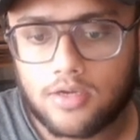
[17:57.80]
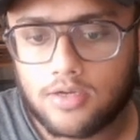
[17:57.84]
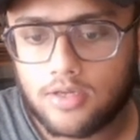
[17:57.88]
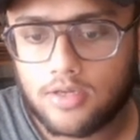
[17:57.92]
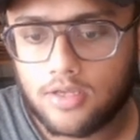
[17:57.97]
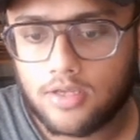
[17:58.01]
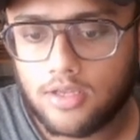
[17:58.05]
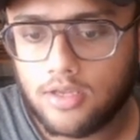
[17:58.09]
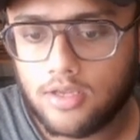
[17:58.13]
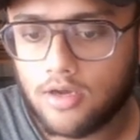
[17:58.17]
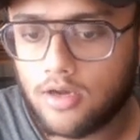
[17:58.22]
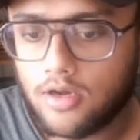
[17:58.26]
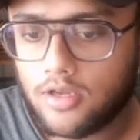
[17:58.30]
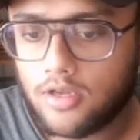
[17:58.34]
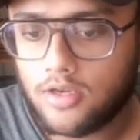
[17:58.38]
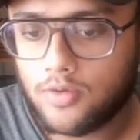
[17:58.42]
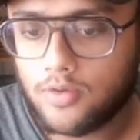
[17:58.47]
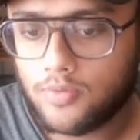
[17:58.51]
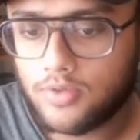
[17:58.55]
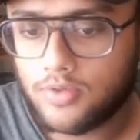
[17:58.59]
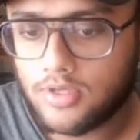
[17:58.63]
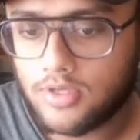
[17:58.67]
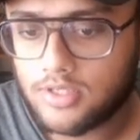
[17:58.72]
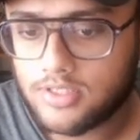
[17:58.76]
here you
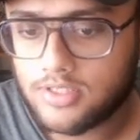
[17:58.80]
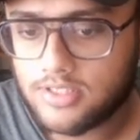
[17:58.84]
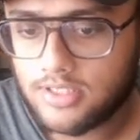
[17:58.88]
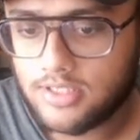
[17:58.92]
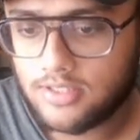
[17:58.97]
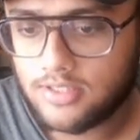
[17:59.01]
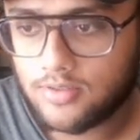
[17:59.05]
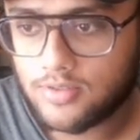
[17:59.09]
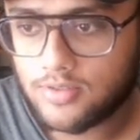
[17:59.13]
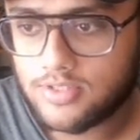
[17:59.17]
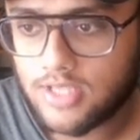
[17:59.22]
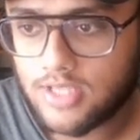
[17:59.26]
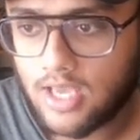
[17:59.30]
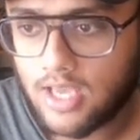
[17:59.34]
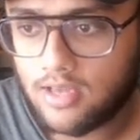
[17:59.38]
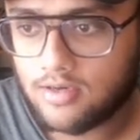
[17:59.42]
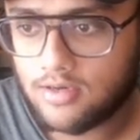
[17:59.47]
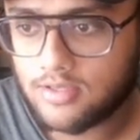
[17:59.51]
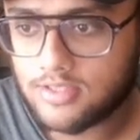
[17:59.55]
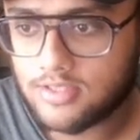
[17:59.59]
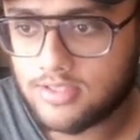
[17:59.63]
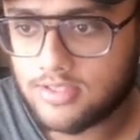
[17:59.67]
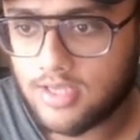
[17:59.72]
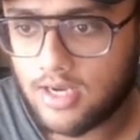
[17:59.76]
wouldn't see those
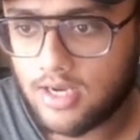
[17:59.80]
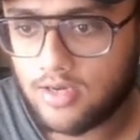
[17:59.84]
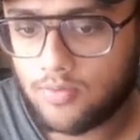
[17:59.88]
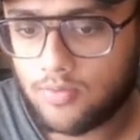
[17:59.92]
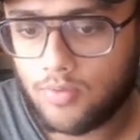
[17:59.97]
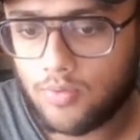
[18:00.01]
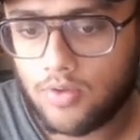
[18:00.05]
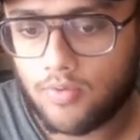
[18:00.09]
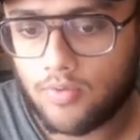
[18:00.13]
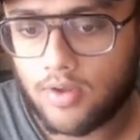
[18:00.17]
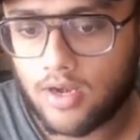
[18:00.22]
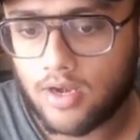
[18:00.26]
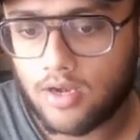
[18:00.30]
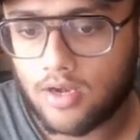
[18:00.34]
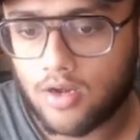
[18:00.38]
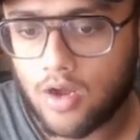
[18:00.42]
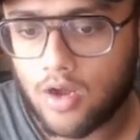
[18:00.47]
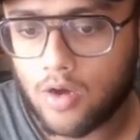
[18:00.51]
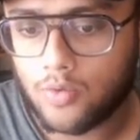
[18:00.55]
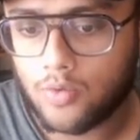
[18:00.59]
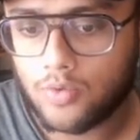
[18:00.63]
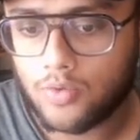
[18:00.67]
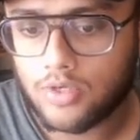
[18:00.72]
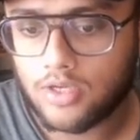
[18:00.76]
errors that we were
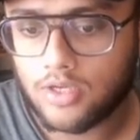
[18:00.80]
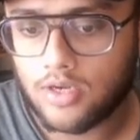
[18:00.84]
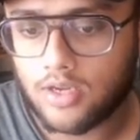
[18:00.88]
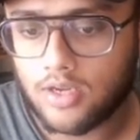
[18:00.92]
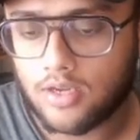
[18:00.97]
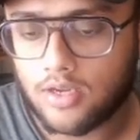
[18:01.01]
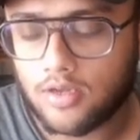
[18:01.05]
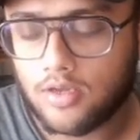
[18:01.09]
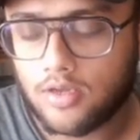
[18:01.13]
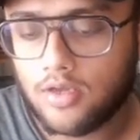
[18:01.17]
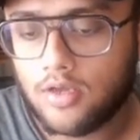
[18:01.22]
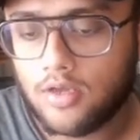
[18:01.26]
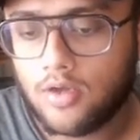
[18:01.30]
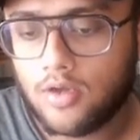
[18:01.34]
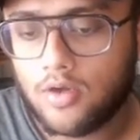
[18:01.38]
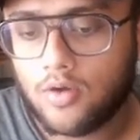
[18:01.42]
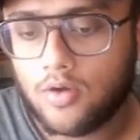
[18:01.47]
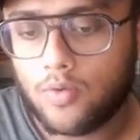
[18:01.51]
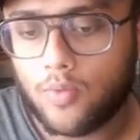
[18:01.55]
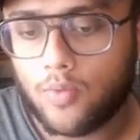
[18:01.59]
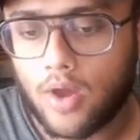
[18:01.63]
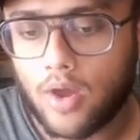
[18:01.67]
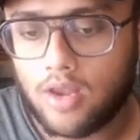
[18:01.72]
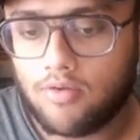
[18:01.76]
encountering
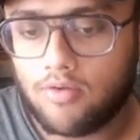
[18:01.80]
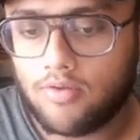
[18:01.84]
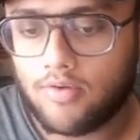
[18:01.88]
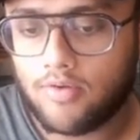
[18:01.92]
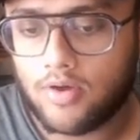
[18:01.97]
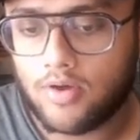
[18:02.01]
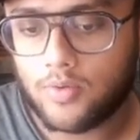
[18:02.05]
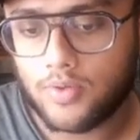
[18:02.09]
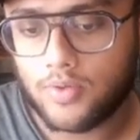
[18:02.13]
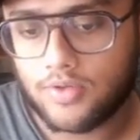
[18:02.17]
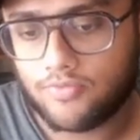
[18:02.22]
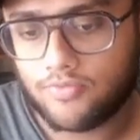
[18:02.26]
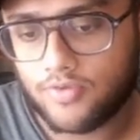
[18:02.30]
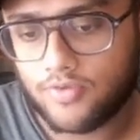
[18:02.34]
while we were doing for